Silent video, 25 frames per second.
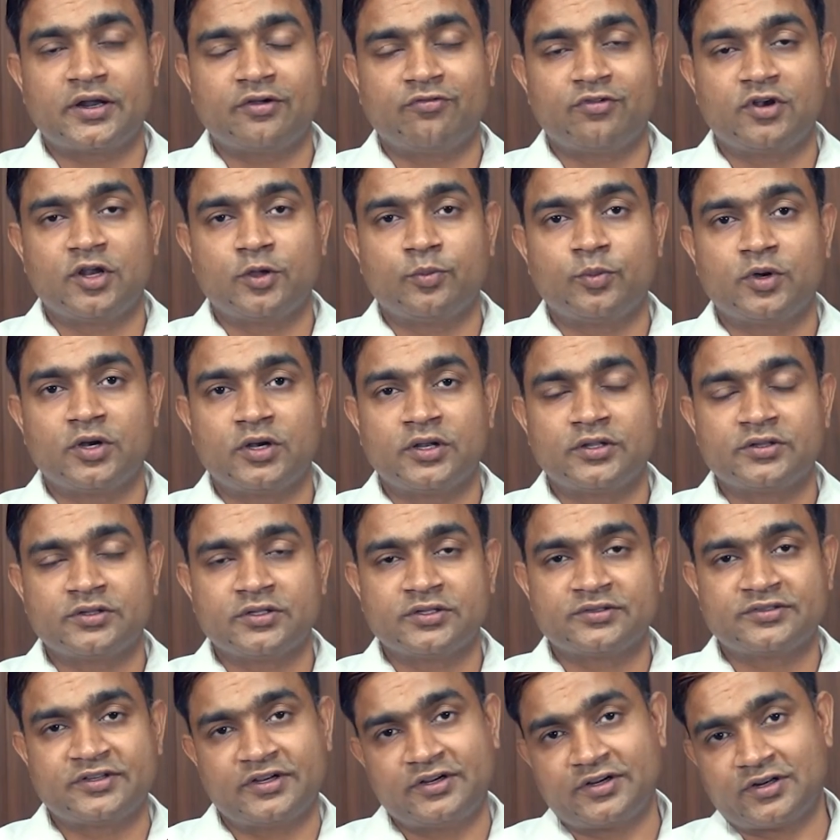available in
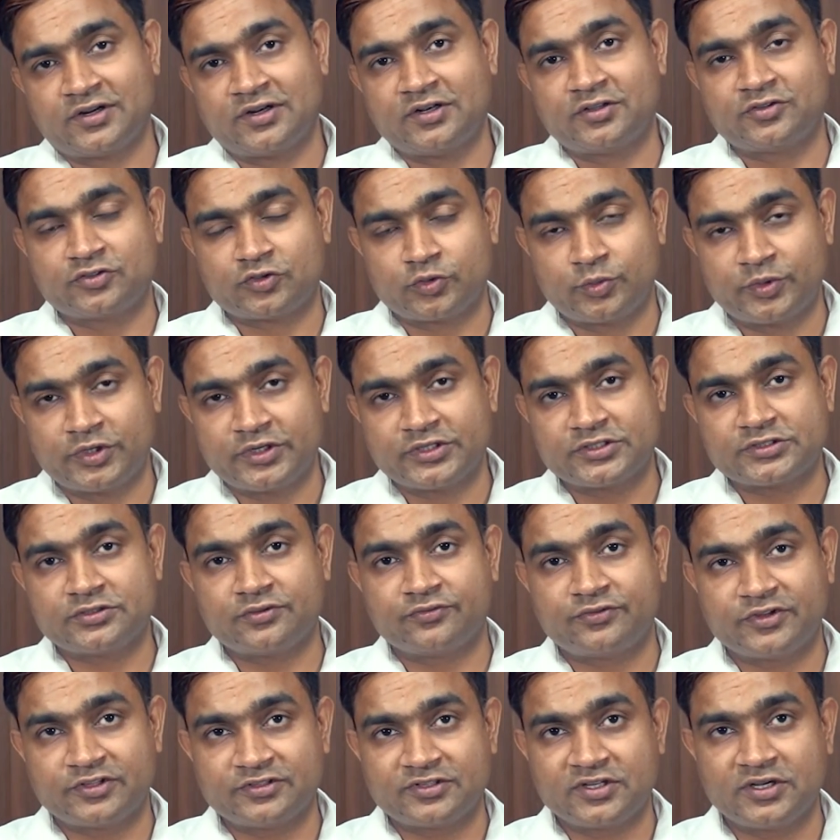the central instrumentation
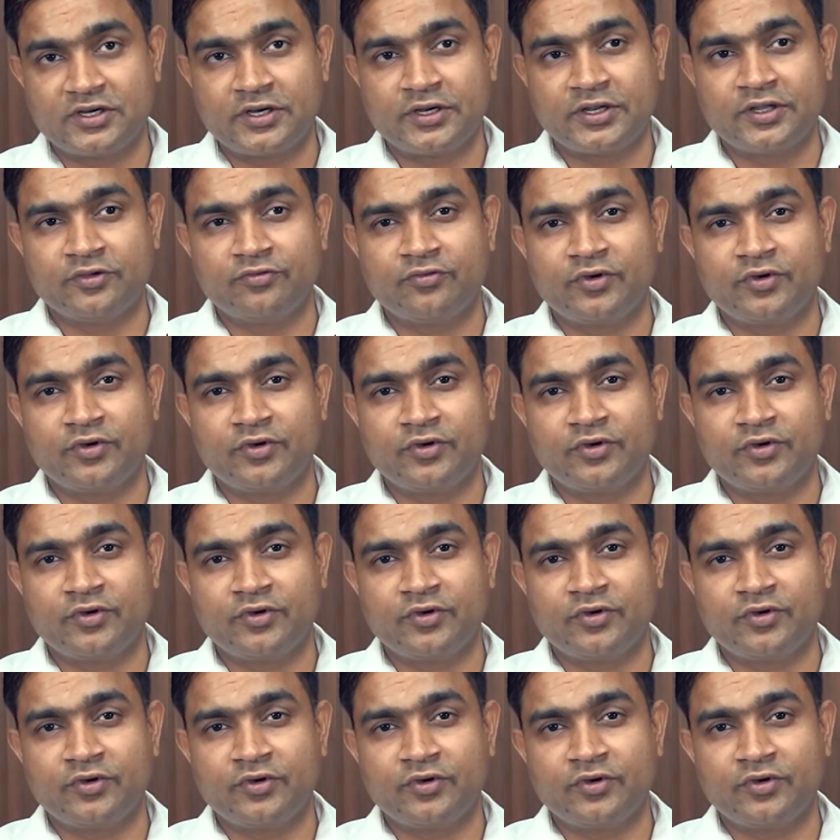facility,